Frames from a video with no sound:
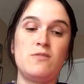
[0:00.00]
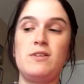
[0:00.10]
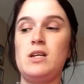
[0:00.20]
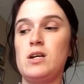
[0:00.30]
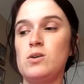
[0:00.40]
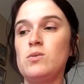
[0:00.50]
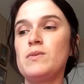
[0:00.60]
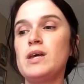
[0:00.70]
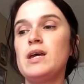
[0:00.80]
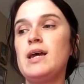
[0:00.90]
video,
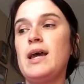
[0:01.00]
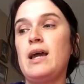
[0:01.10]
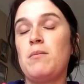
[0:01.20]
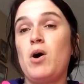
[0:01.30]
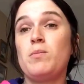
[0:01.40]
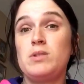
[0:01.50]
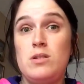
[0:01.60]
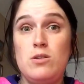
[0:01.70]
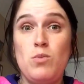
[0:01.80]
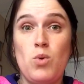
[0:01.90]
and I'm hoping to
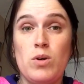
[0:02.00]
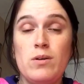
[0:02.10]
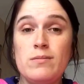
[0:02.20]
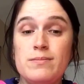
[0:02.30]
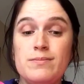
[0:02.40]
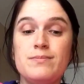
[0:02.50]
do more,